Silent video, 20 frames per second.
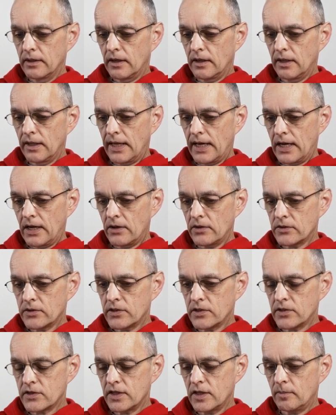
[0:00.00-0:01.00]
allows
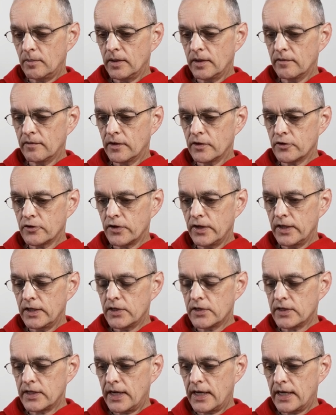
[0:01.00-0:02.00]
disabling of the training
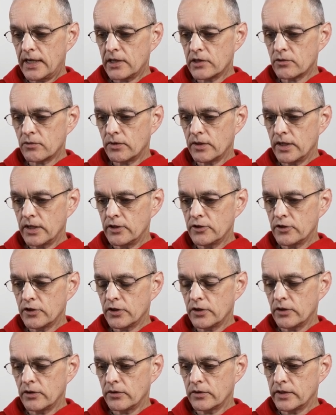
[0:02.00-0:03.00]
status when
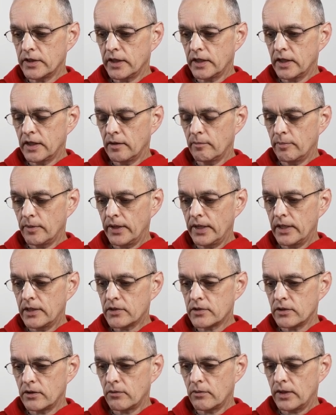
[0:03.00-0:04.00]
injured or taking a break,
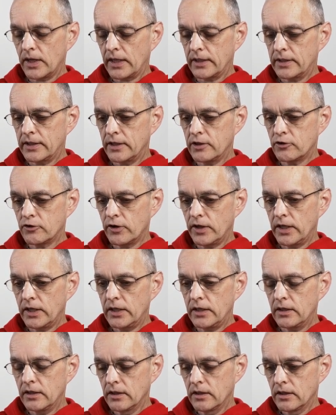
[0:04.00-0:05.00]
so we're not
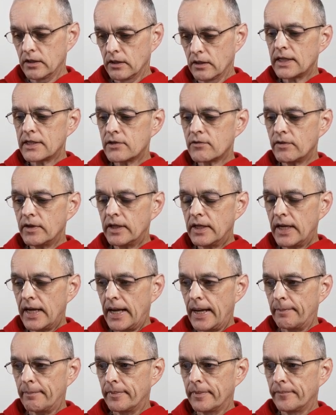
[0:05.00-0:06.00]
detraining. Let's
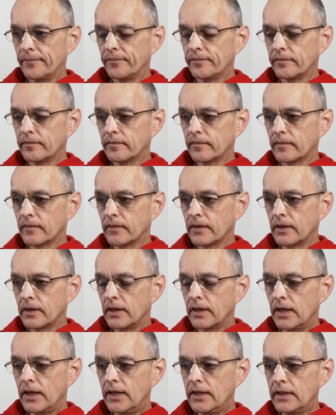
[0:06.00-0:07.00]
recap.
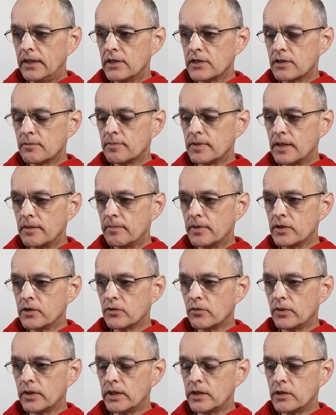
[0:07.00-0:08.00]
In the September
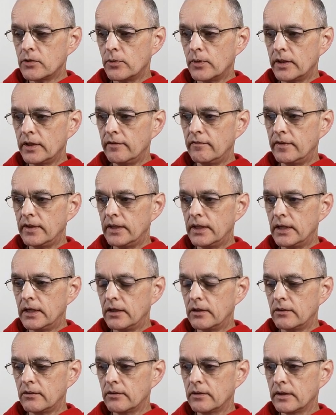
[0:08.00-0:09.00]
2020
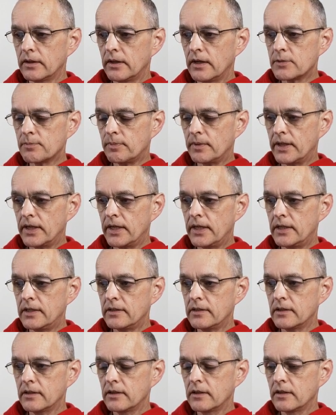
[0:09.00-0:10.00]
video, I
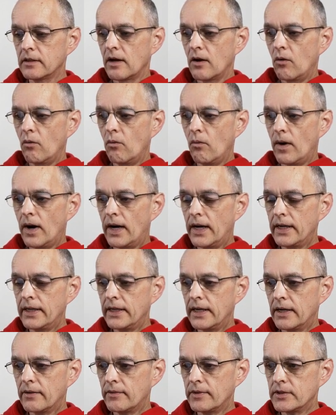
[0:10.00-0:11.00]
explained
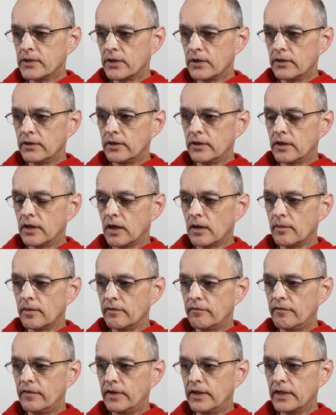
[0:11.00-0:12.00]
why I returned the
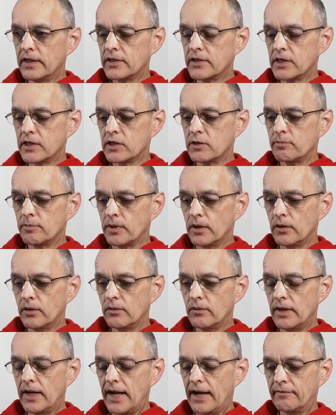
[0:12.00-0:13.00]
Garmin Fenix 6
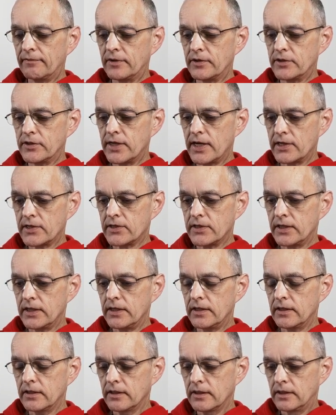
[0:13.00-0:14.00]
Pro after
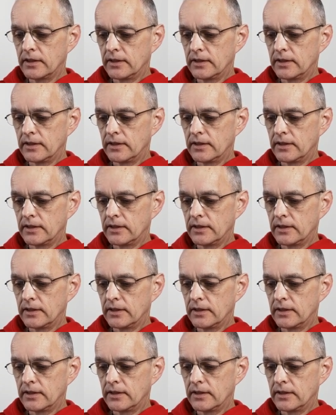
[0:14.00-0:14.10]
testing.